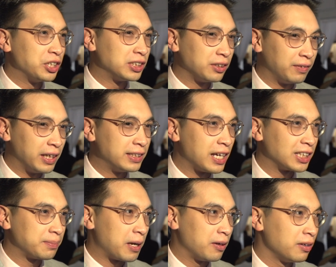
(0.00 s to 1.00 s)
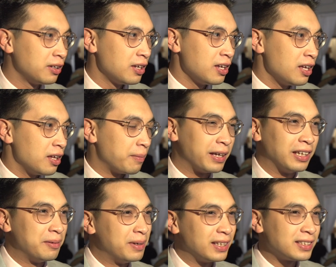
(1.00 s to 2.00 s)
just to really test my my
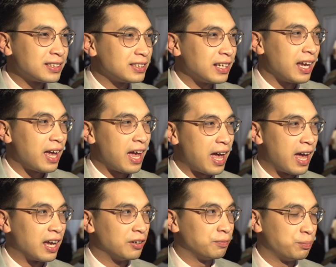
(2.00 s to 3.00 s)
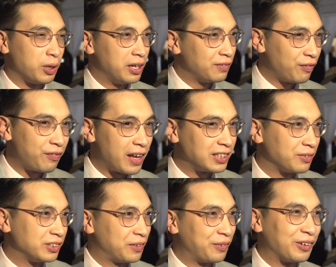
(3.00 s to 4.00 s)
limits and put in for
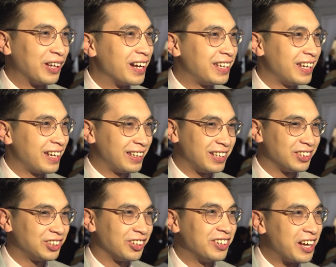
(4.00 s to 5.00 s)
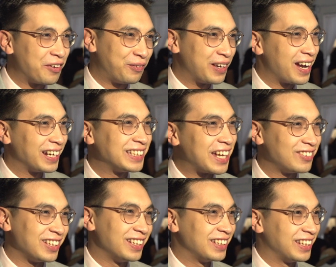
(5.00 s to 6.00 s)
festivals if you were lucky. And then sure enough, we got
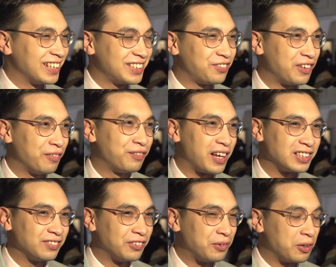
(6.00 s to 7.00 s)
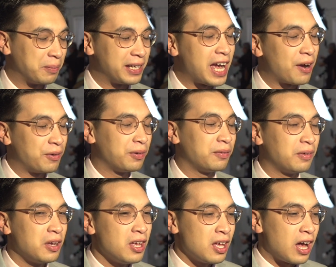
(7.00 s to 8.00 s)
accepted into this film festival award. But yeah, we're
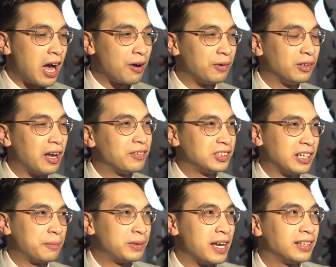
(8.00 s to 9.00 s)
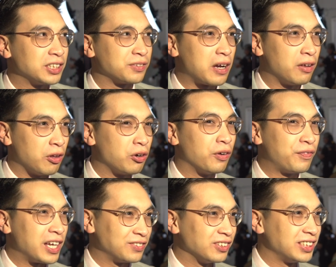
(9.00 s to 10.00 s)
I would love to like take this around local
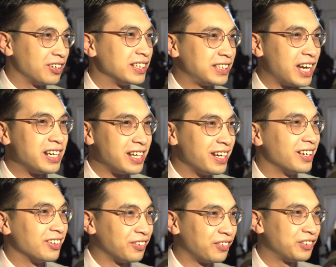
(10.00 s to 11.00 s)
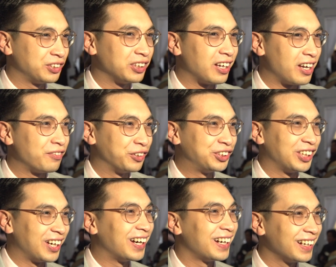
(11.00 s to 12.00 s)
festivals here in San Diego uh, for
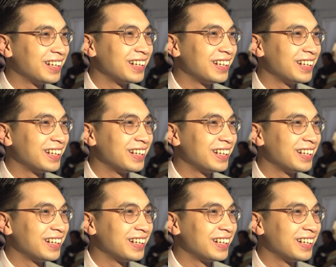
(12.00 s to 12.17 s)
sure.